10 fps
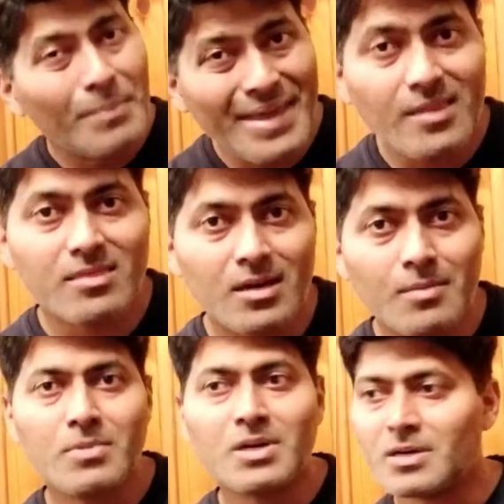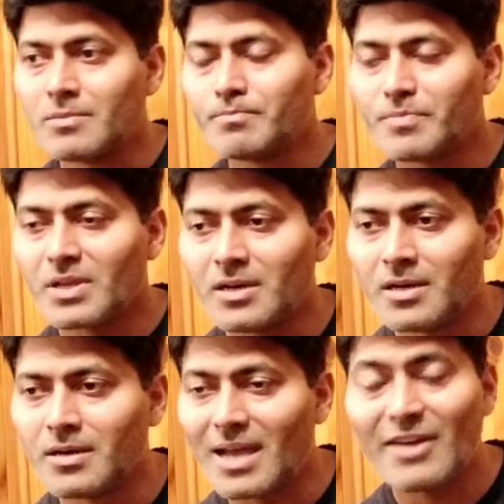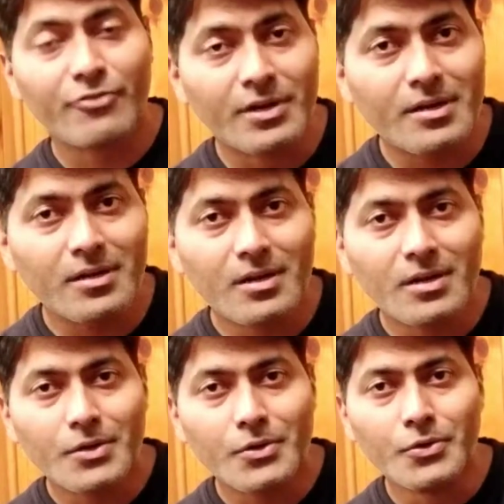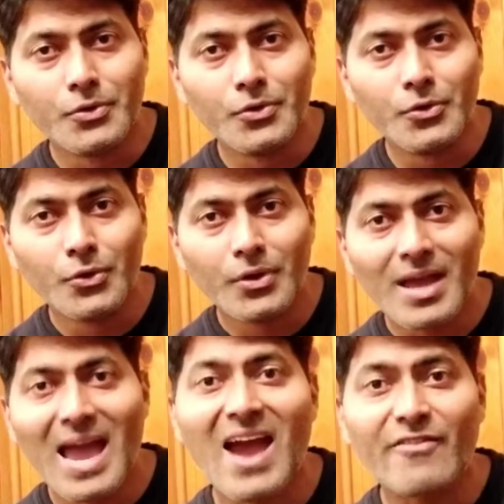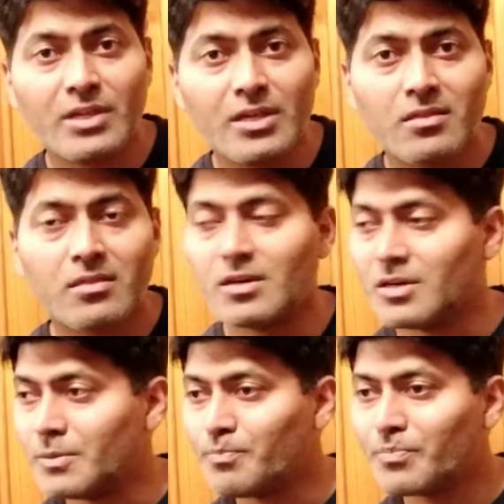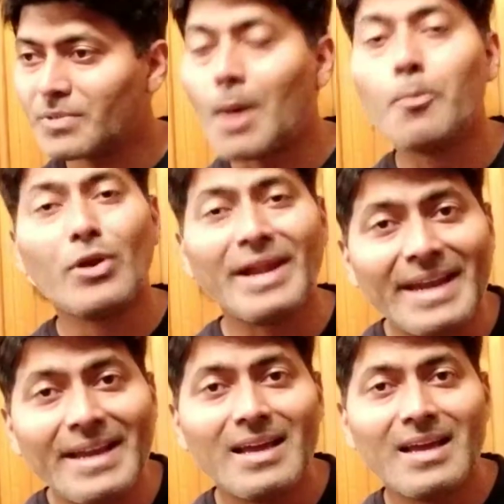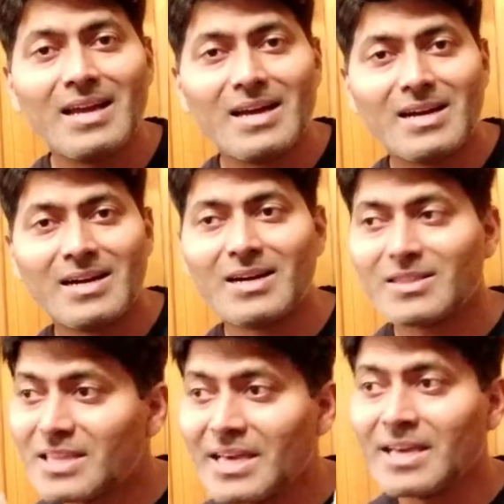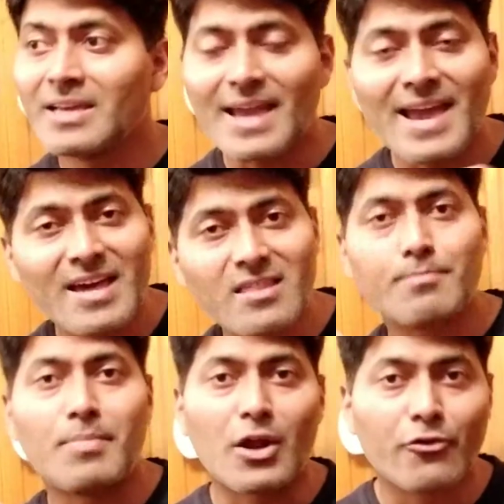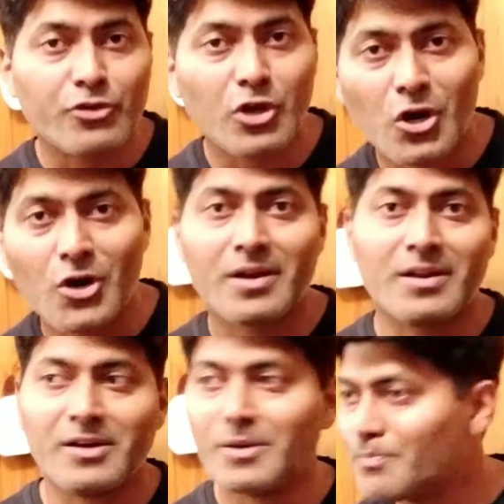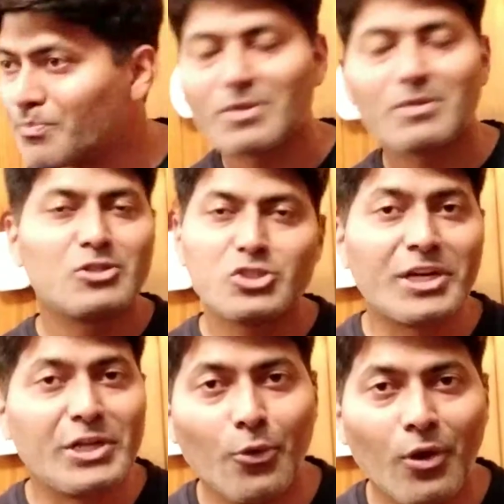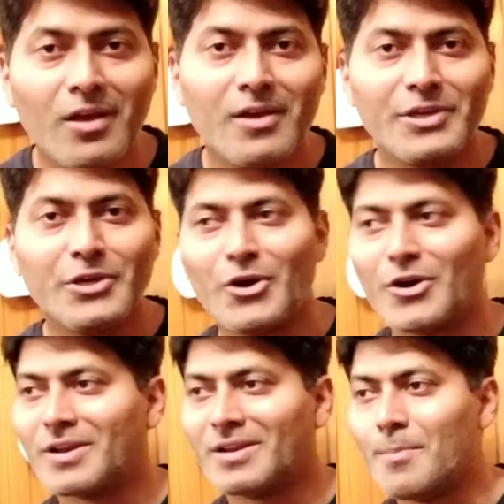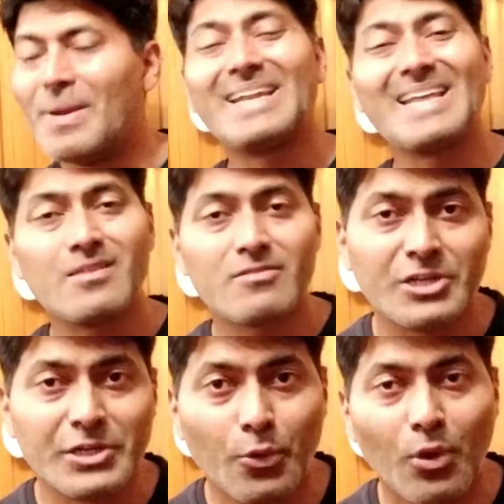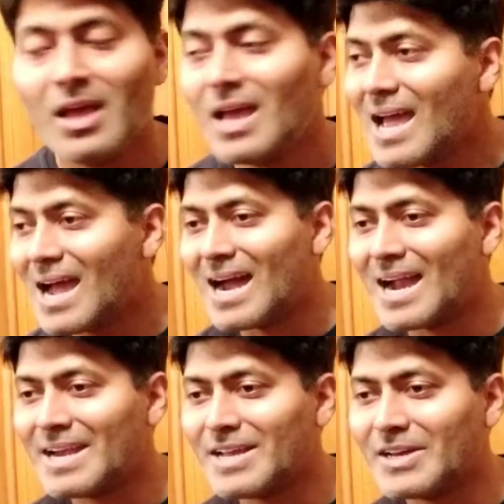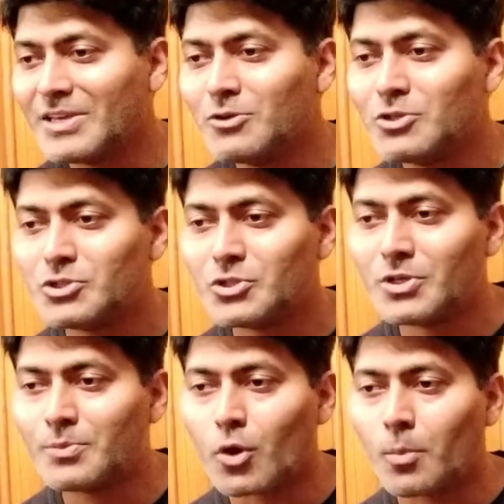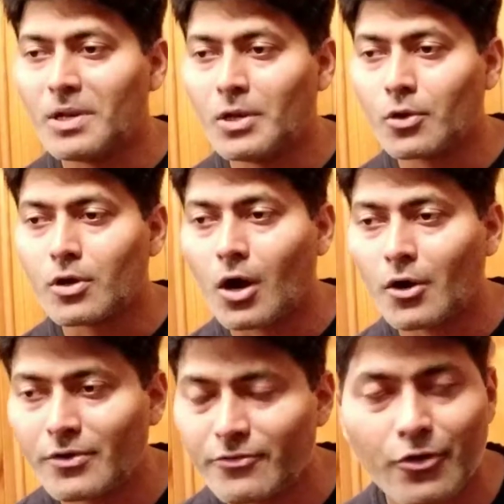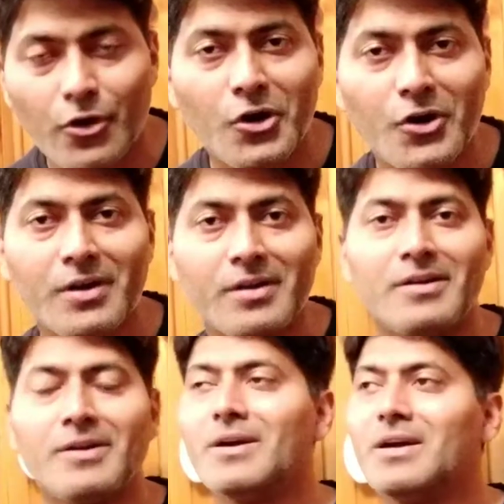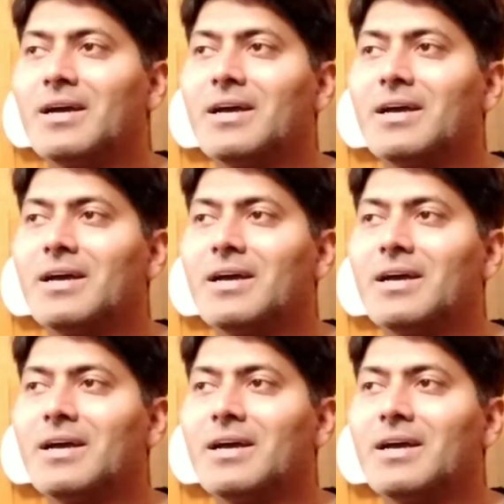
make some effort to have this upgrade thing as part of your schedule, your maintenance schedule, and you should probably look out for